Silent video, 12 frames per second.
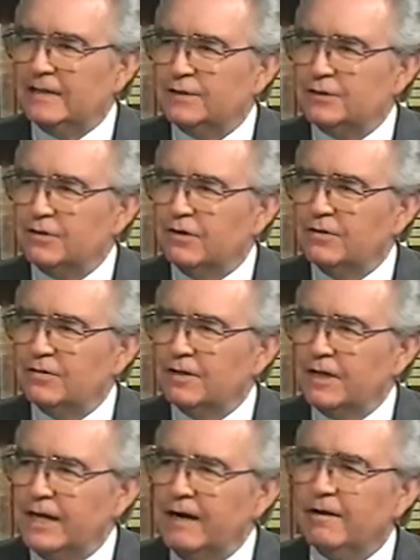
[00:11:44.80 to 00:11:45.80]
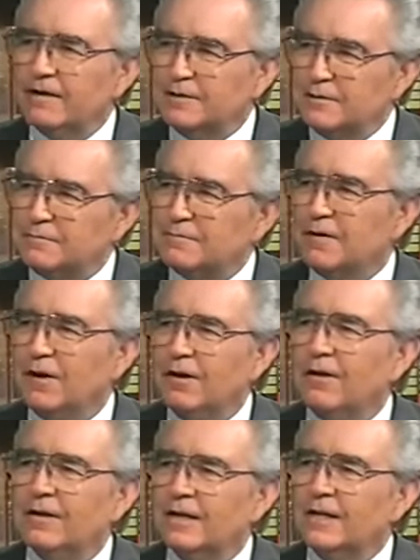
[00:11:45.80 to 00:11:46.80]
certain character
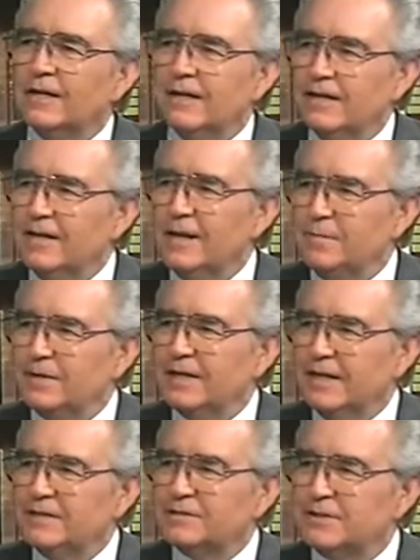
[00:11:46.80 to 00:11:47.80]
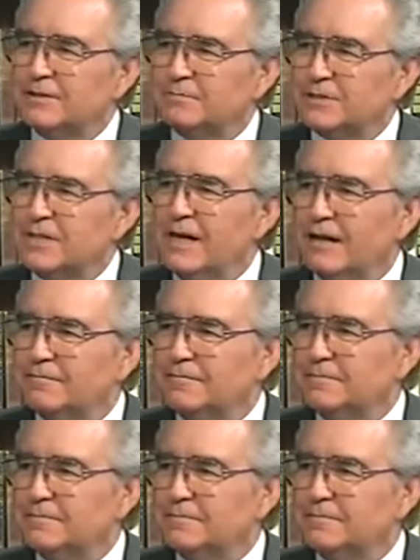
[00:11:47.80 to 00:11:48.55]
flaw in Nebuchadnezzar himself.